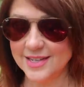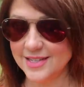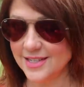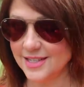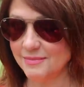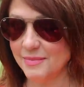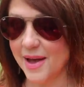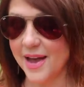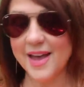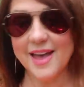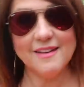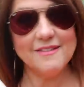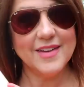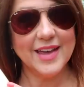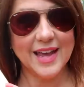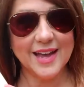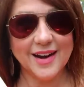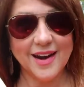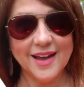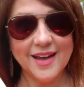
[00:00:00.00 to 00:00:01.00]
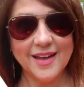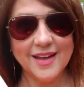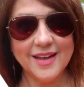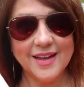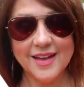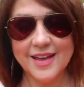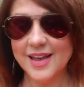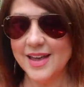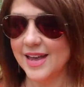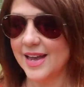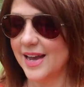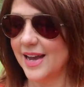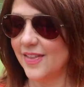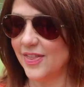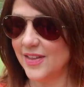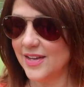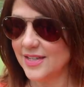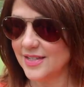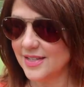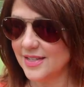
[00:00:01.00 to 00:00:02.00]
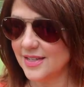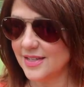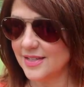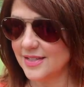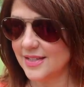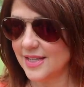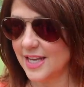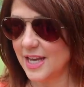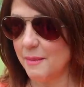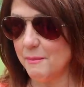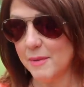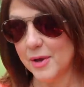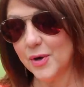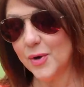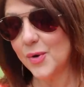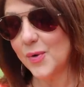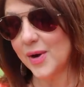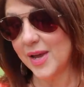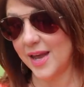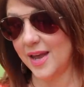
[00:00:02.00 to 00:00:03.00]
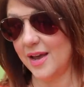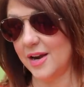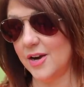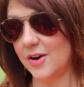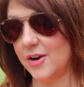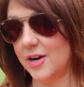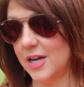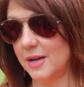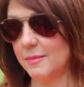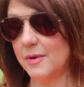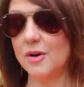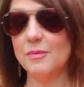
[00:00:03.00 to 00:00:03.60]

This is by Havana, and this is the mineral hand cream.